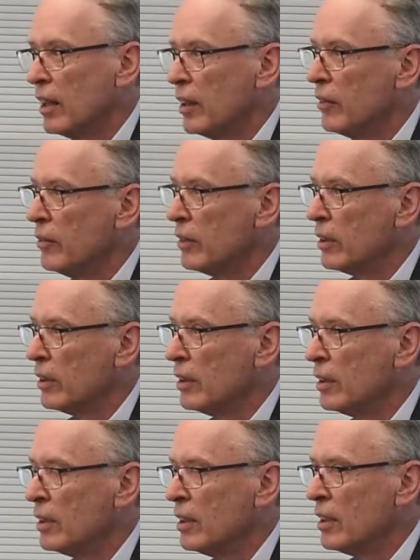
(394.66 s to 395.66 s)
the
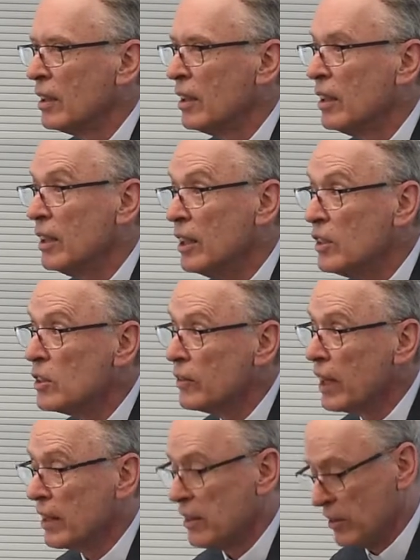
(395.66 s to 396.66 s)
needs of
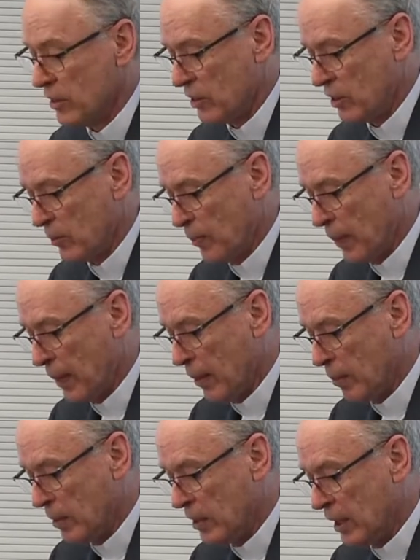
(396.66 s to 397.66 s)
others,
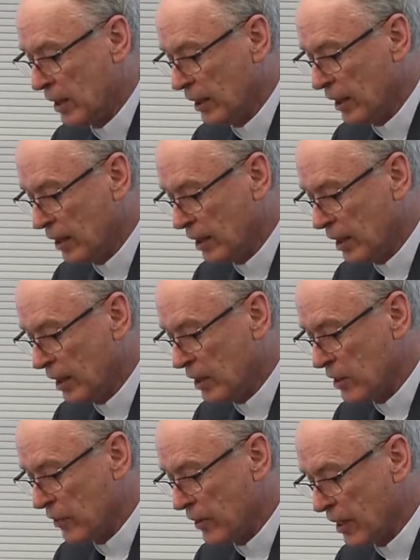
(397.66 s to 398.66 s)
particularly the
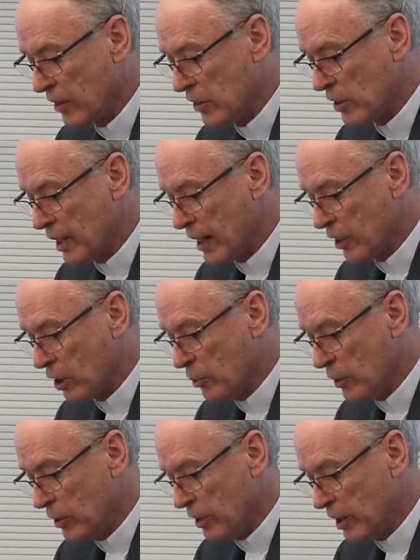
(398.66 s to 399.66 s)
needs of others in our
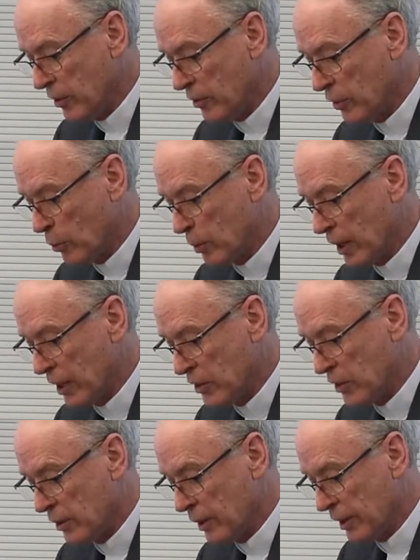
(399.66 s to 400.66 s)
community for a
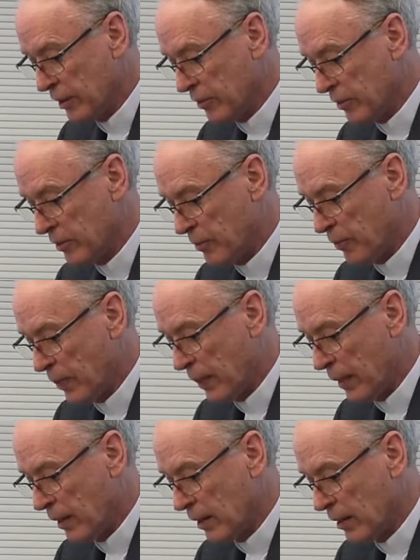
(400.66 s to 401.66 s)
place to live,
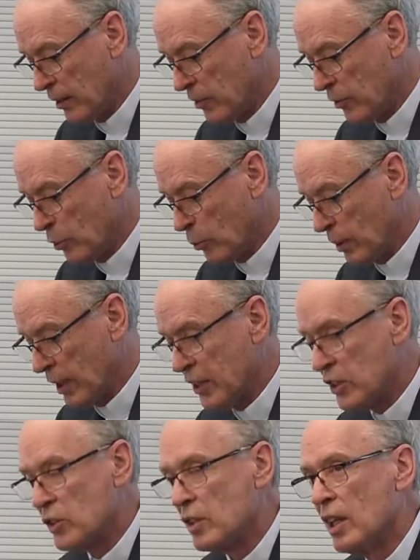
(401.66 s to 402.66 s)
for a
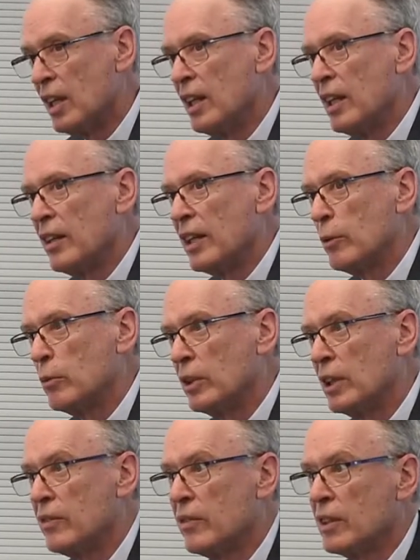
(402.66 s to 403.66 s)
place that will
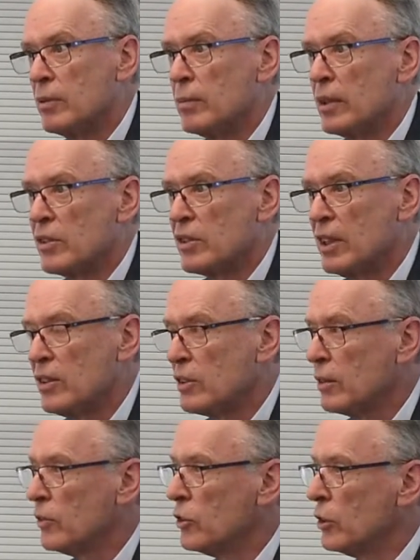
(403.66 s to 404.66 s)
give them a sense
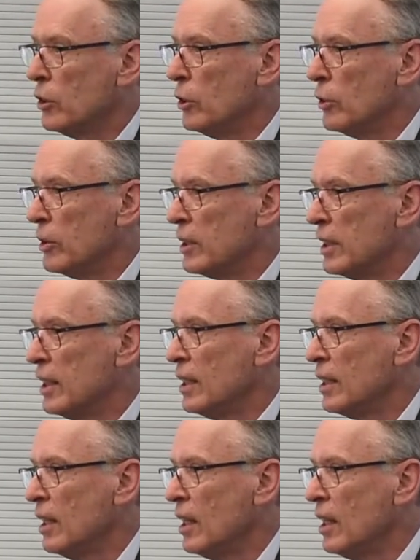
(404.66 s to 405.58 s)
of security.